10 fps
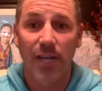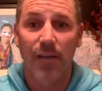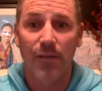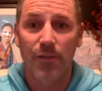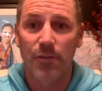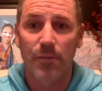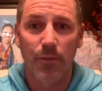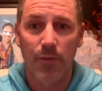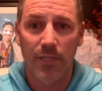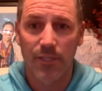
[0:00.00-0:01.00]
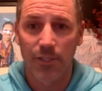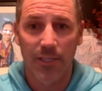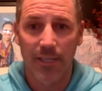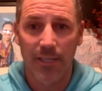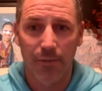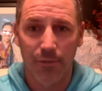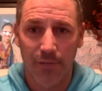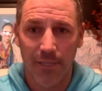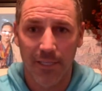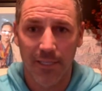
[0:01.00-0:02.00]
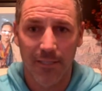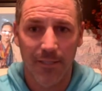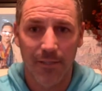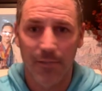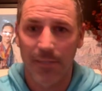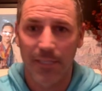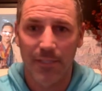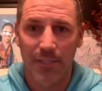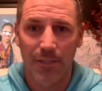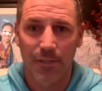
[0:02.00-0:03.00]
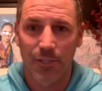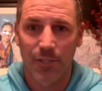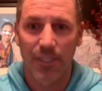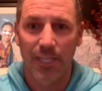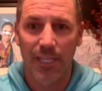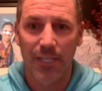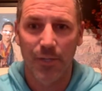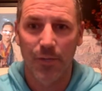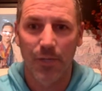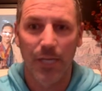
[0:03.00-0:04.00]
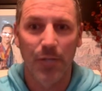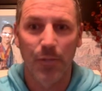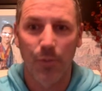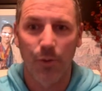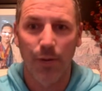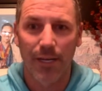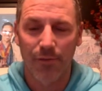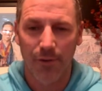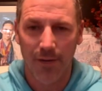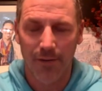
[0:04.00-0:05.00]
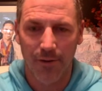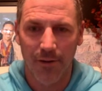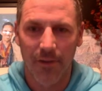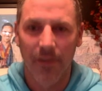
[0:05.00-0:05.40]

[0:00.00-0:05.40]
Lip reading: there's memories you can never forget, things that are just in your brain forever.